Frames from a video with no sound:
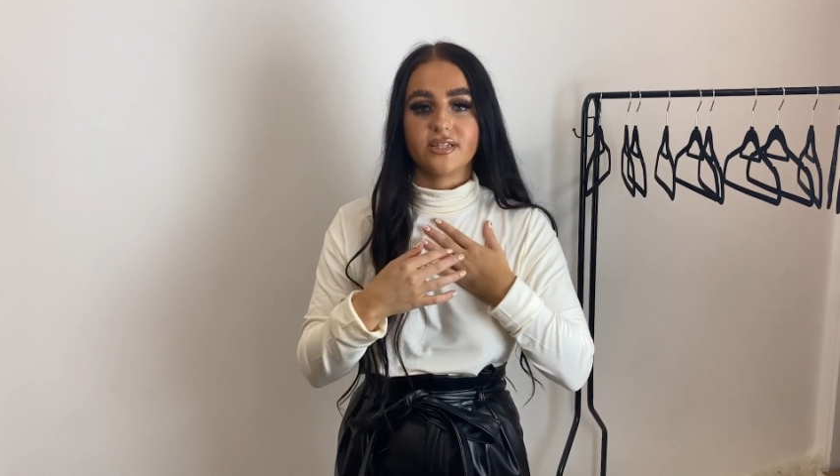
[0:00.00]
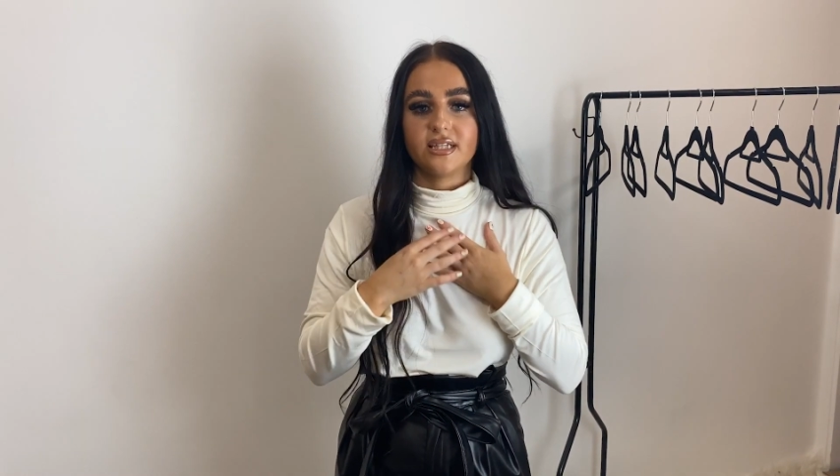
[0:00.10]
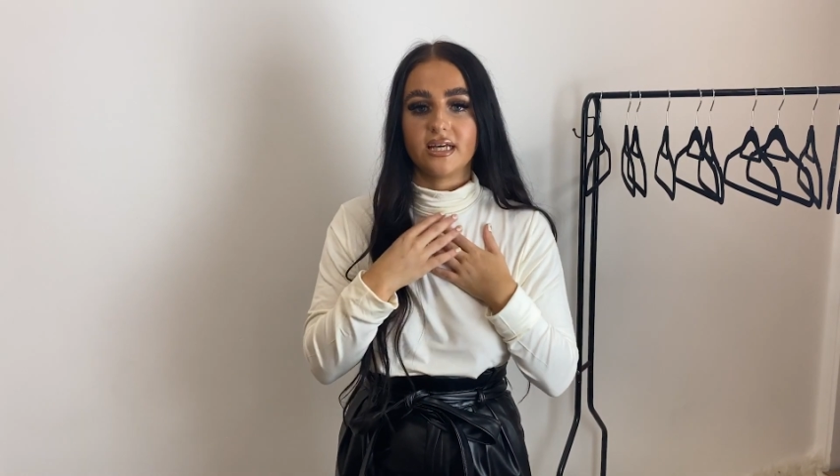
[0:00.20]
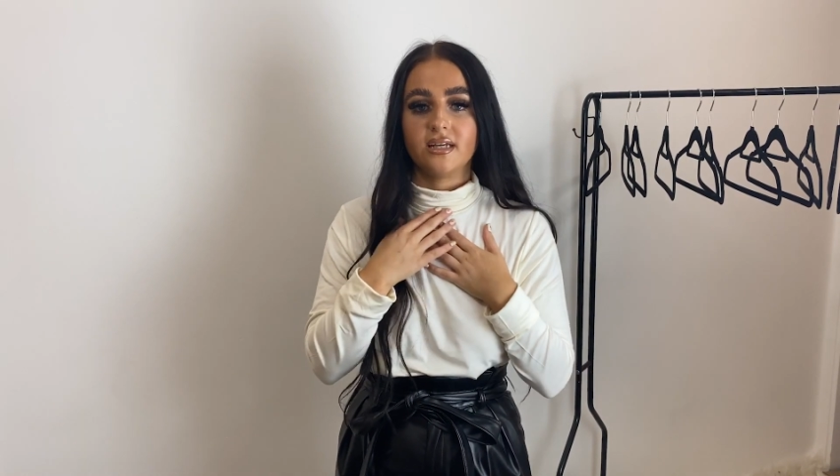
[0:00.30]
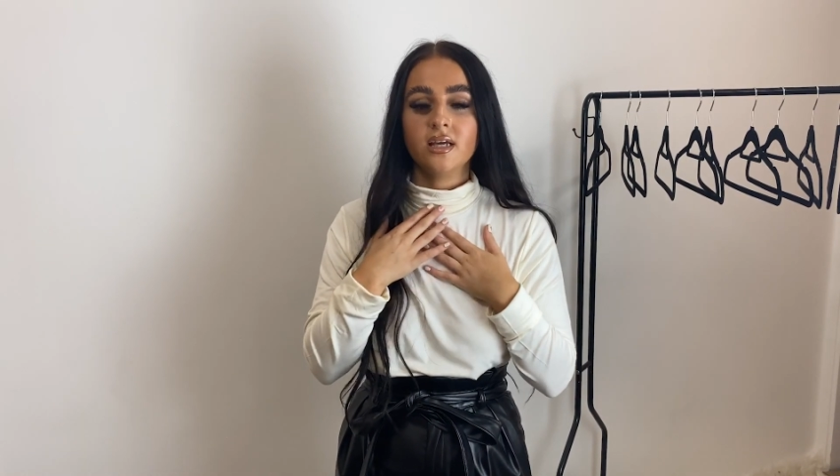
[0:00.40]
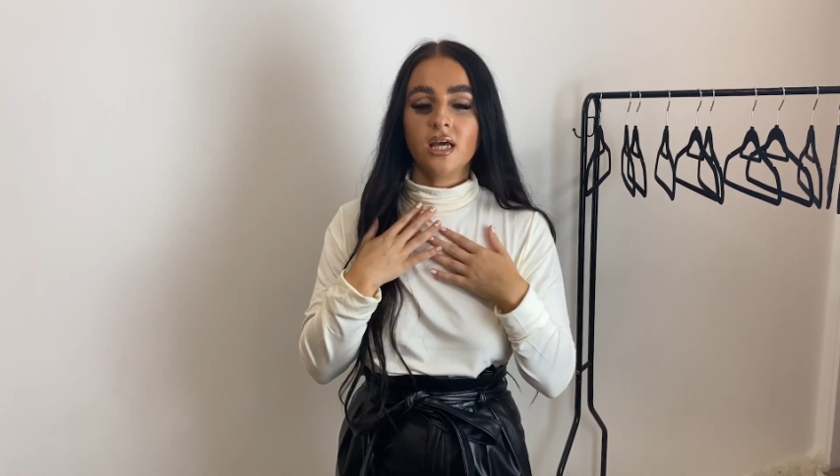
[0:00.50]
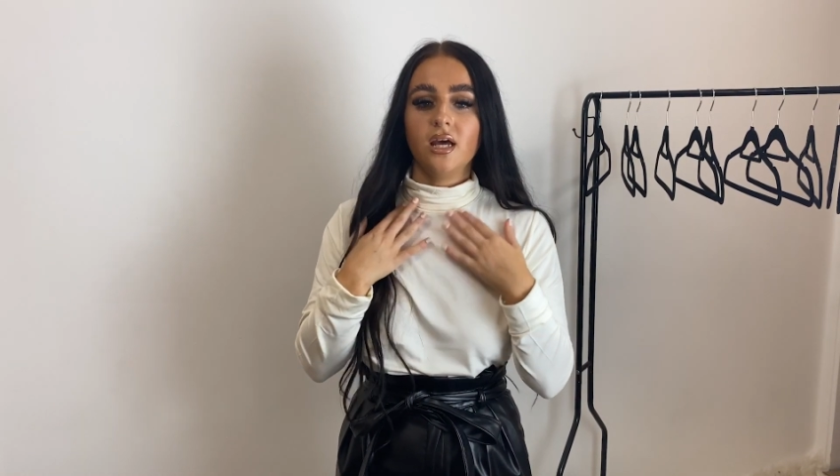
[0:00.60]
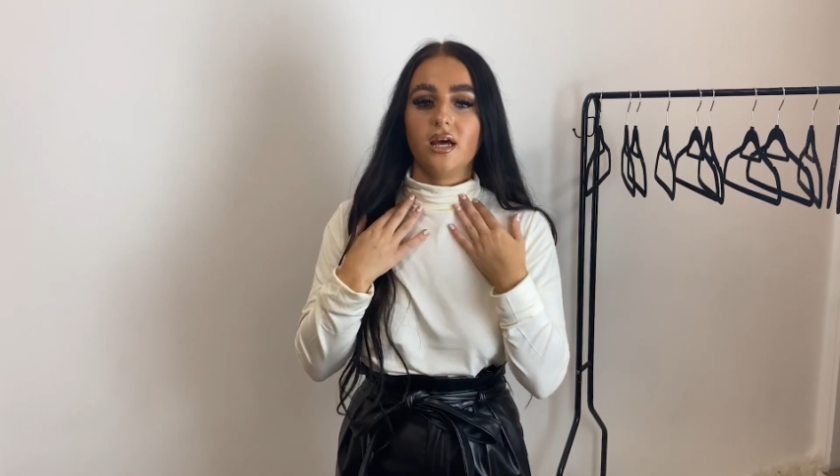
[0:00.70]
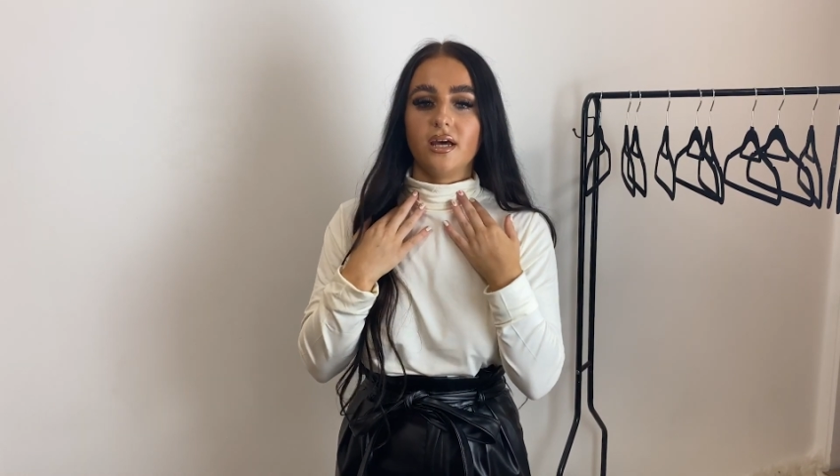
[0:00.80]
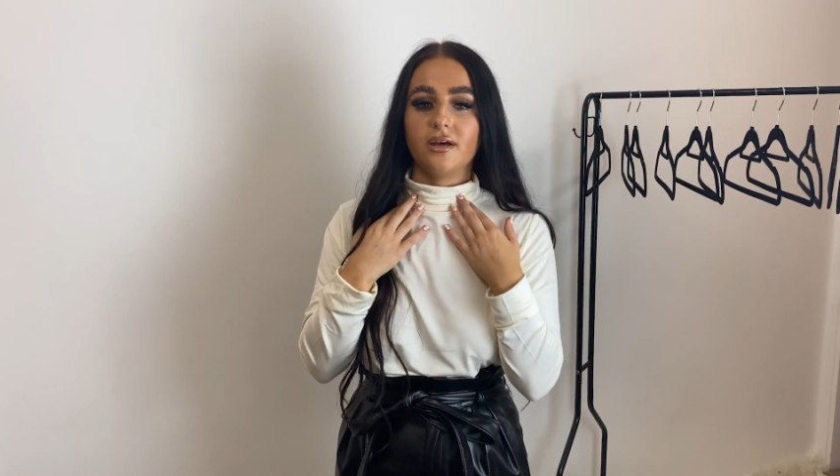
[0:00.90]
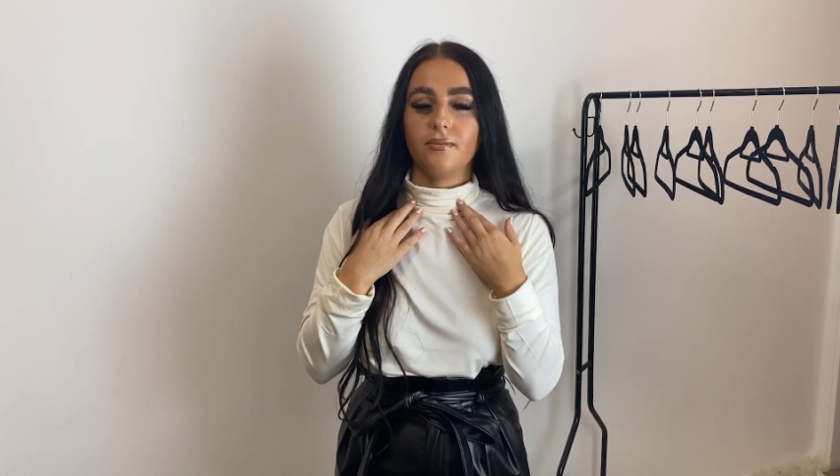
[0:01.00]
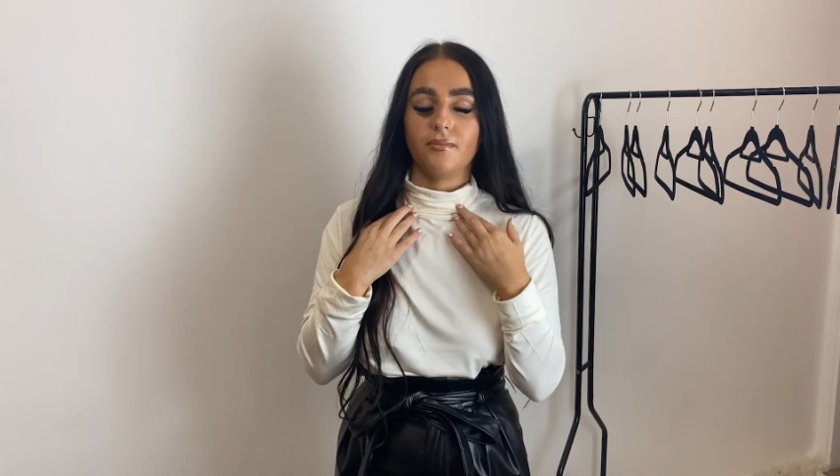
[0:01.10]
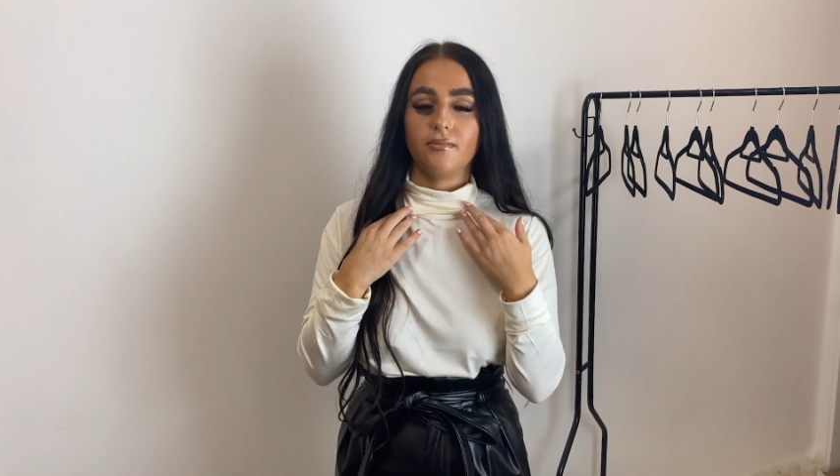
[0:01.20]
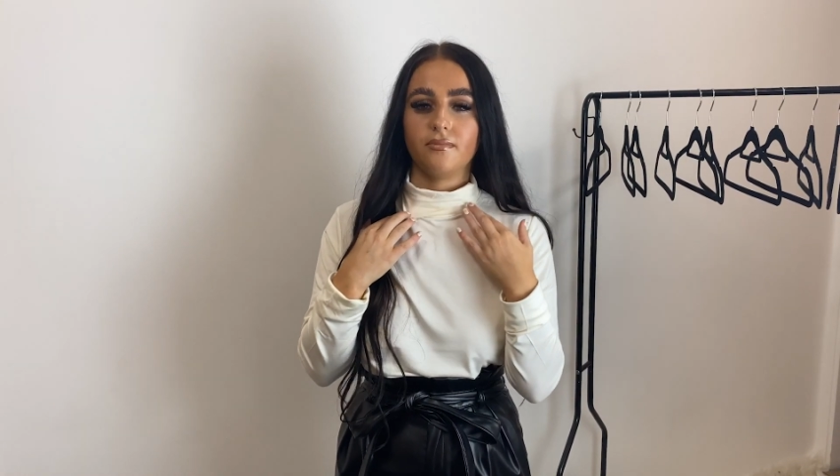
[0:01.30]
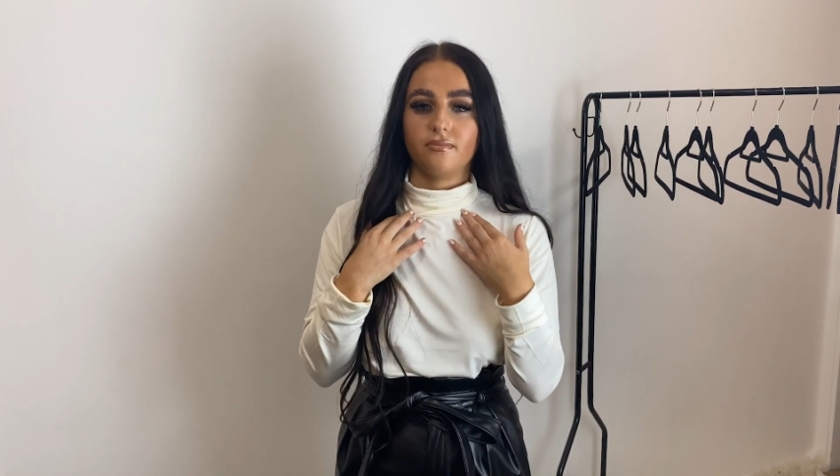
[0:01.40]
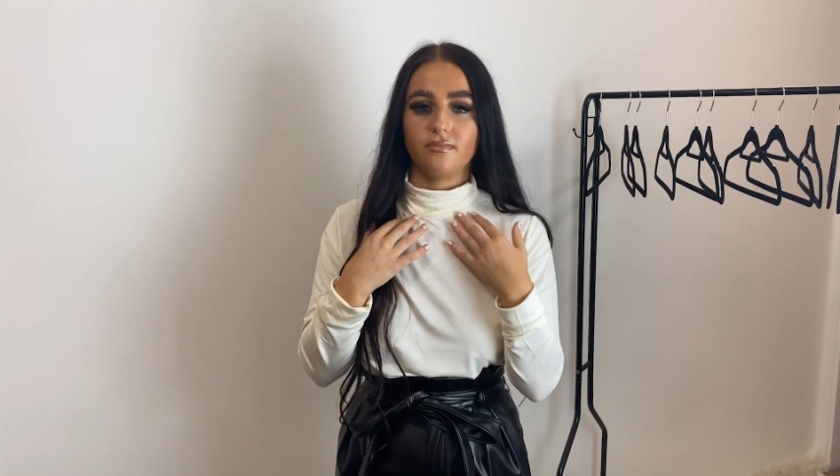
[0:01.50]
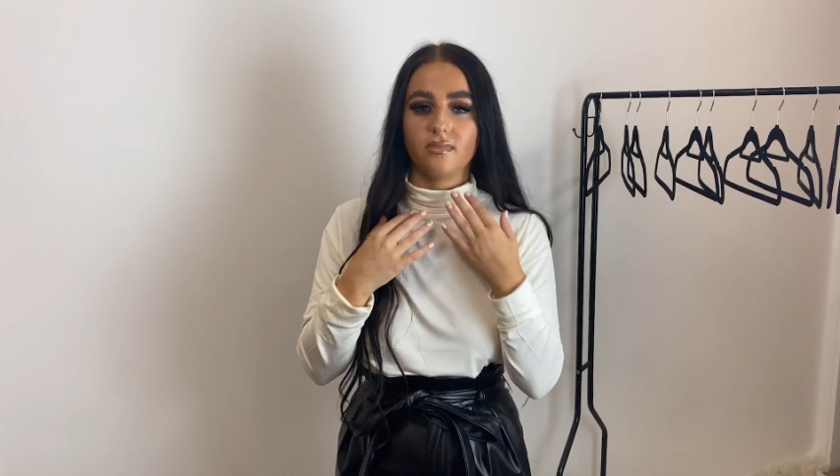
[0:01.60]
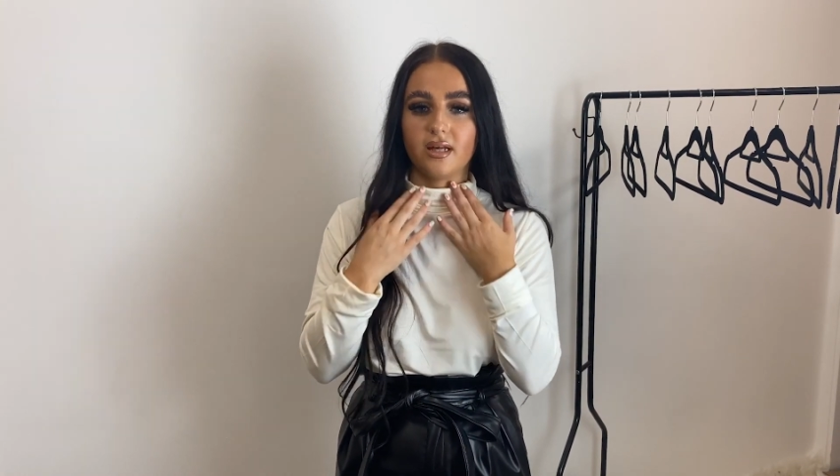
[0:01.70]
and then um,